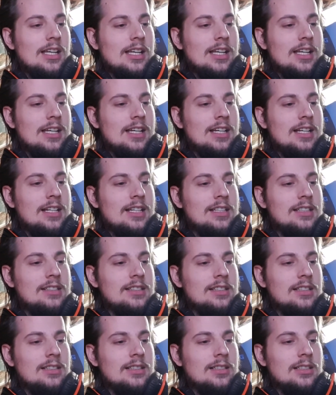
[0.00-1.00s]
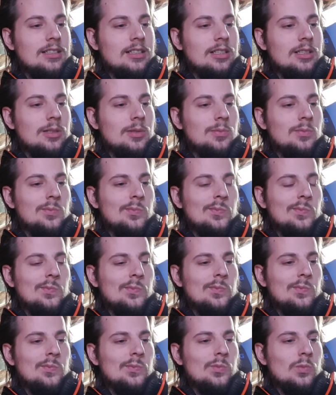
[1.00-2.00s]
And um,
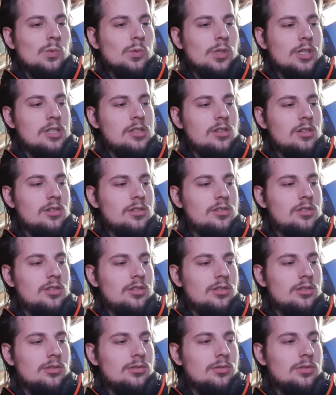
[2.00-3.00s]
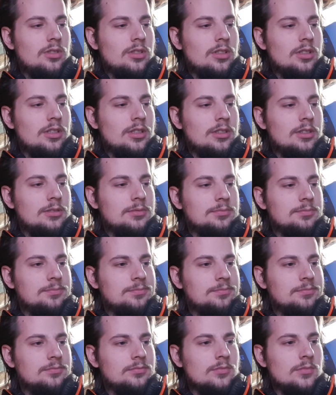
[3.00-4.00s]
what is also
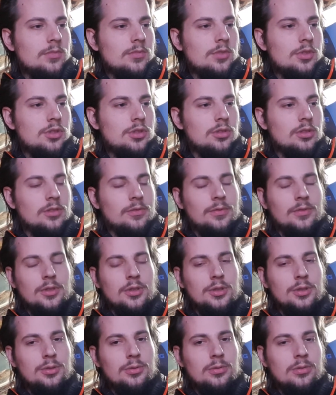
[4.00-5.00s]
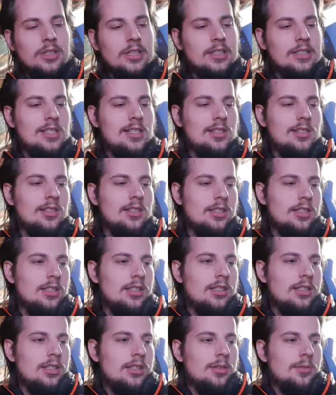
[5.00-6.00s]
um, sort of new, and it's
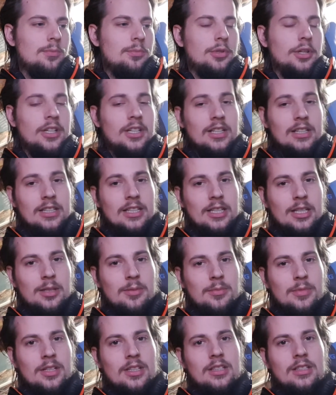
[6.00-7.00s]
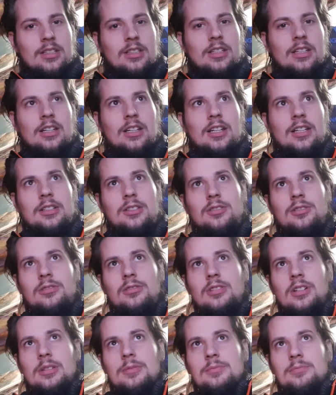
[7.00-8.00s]
pretty lame, and I
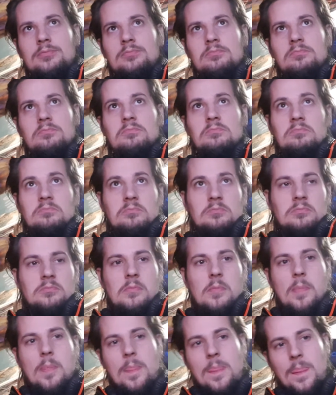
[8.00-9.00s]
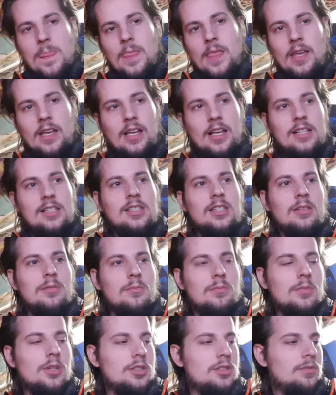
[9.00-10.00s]
know I'm
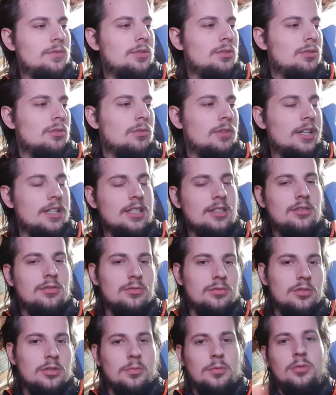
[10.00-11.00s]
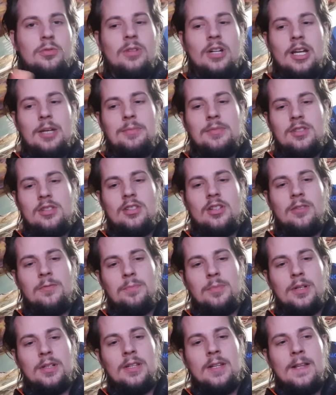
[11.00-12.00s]
asking much of you already to subscribe and
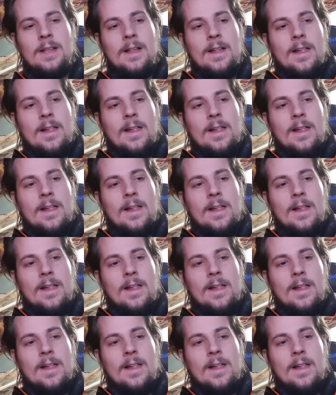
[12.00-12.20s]
stuff, but